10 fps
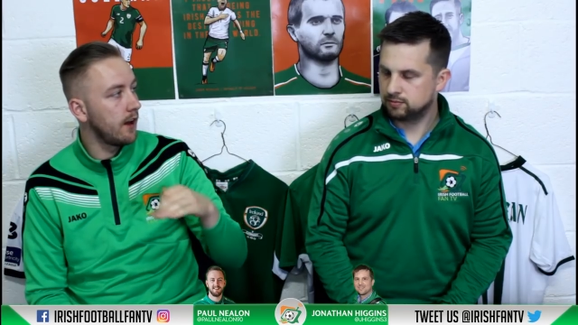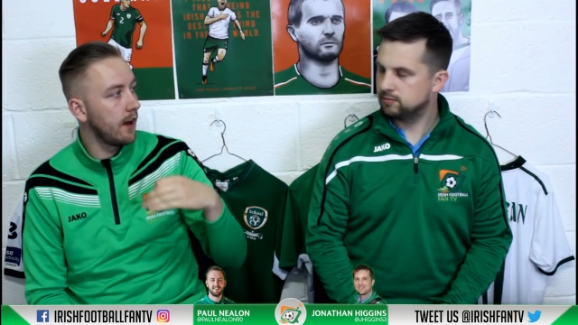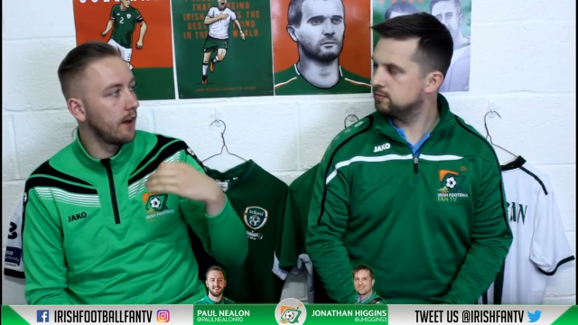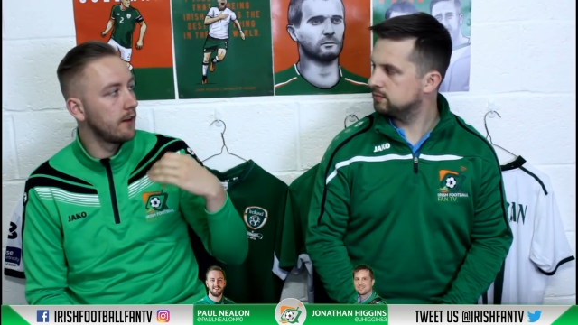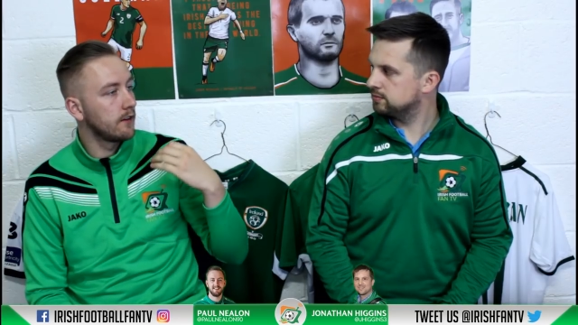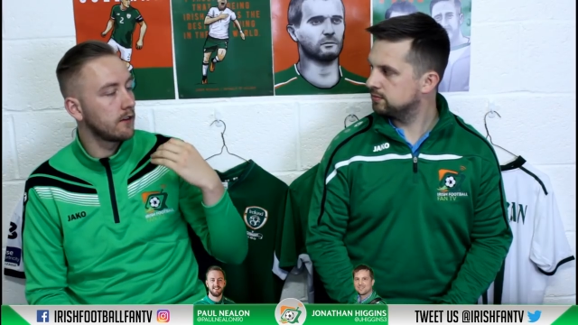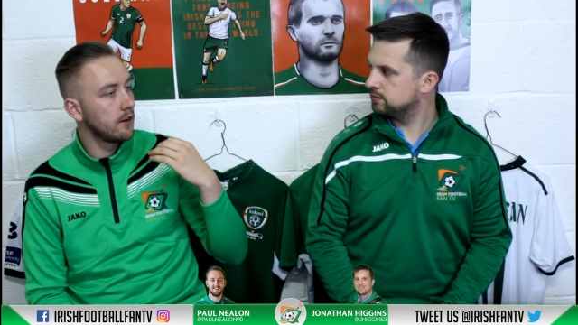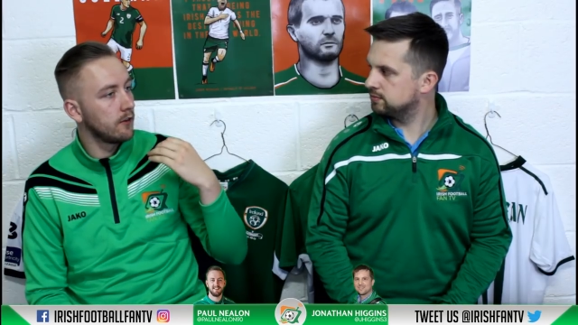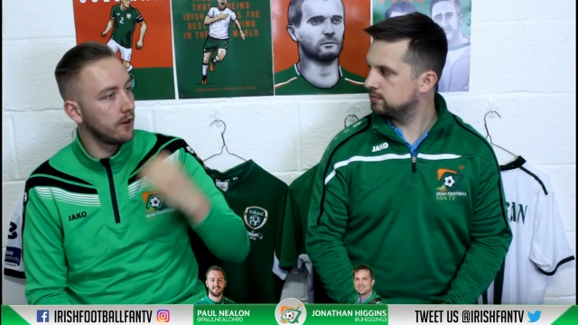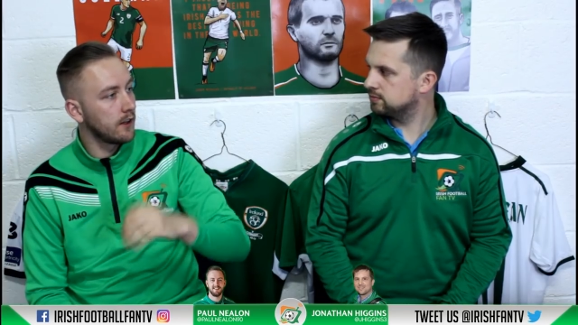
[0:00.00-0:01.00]
Speaker 1: and
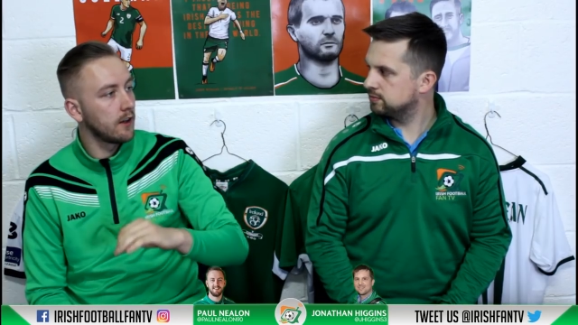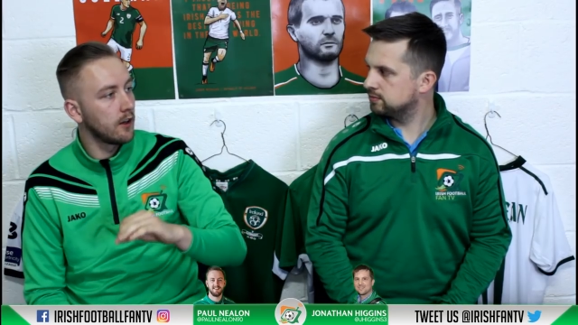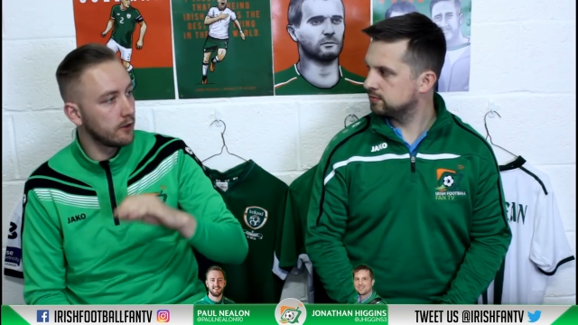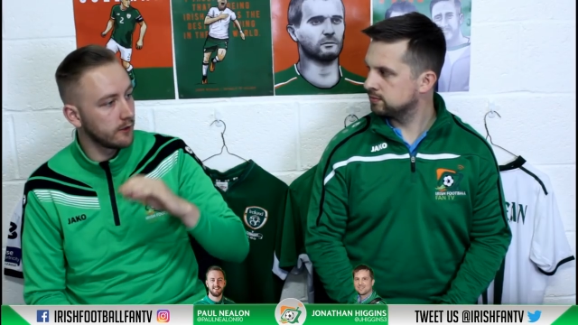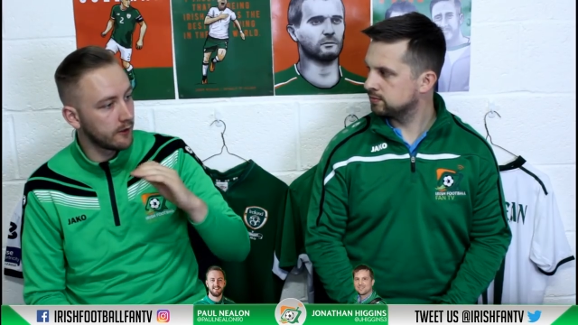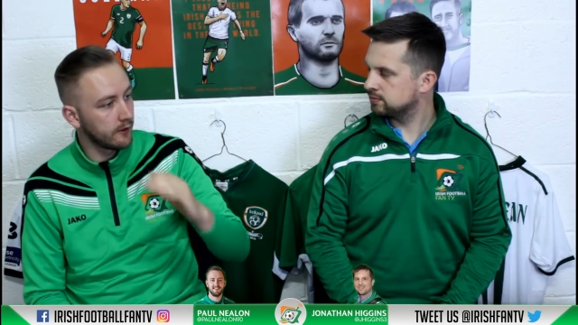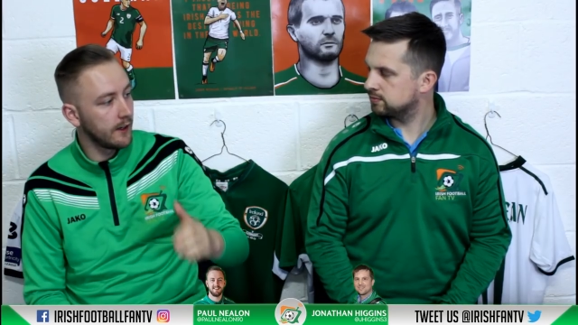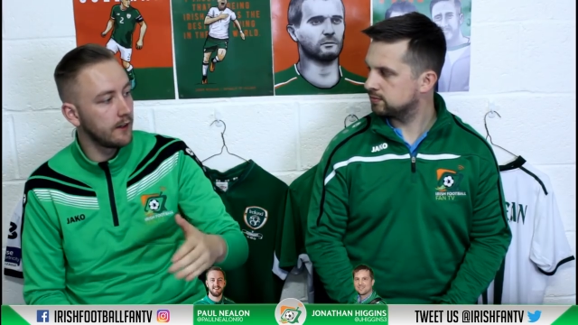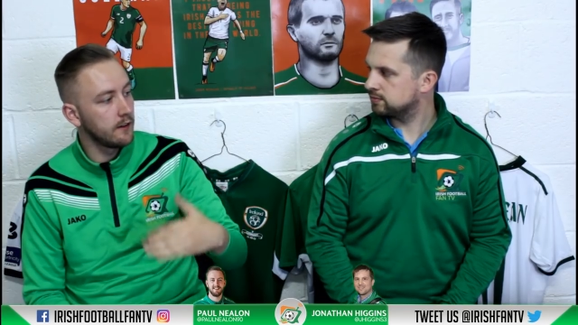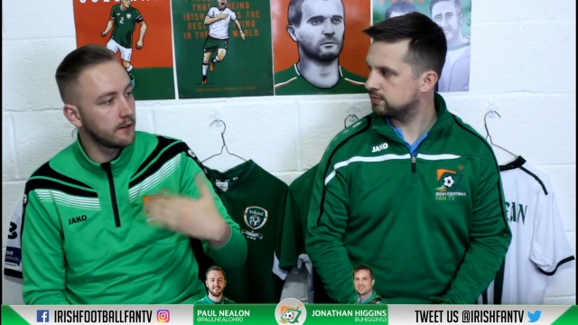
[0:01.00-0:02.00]
if he can kind of
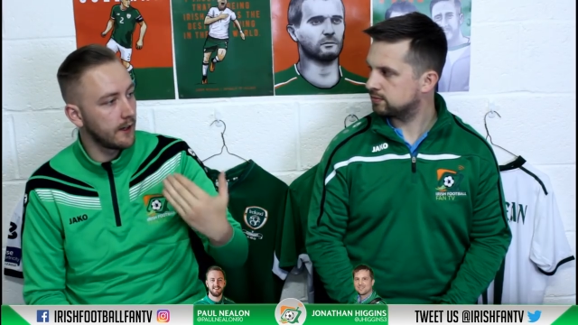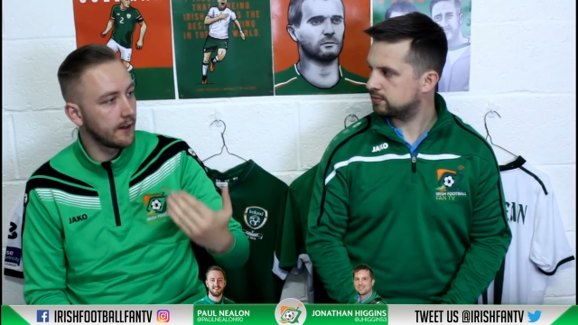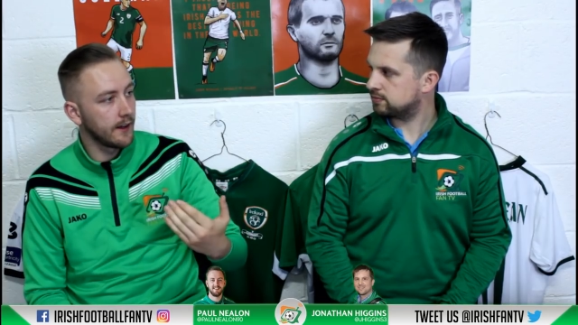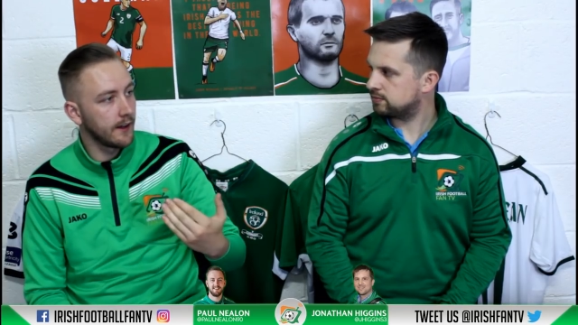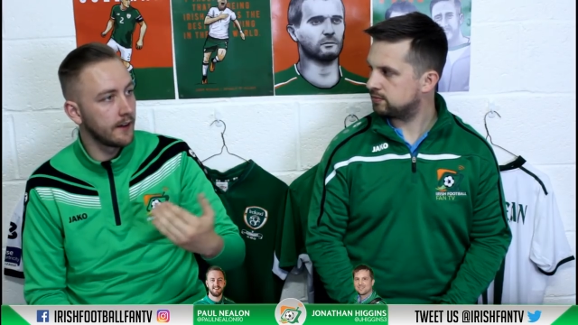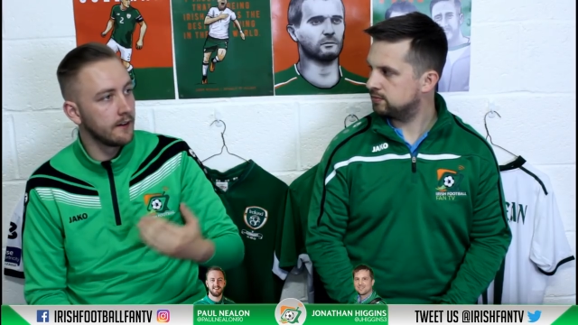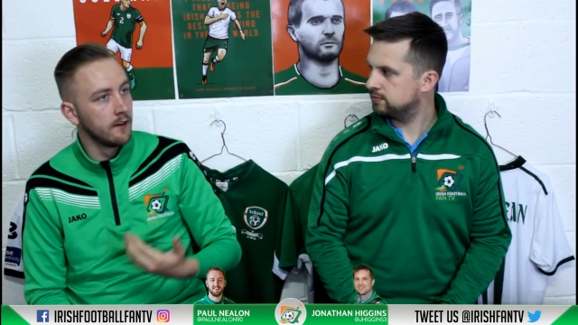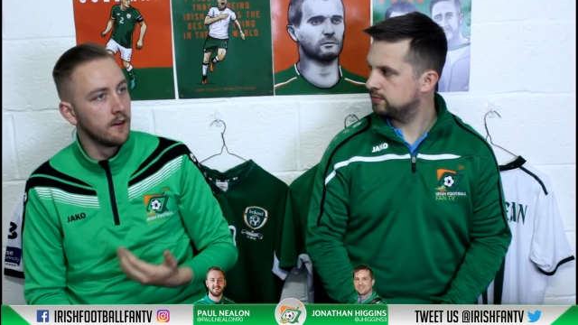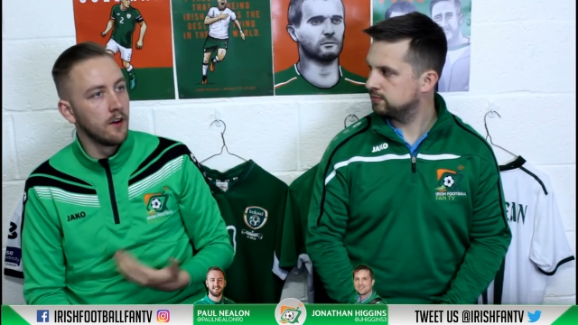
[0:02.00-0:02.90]
recreate that again,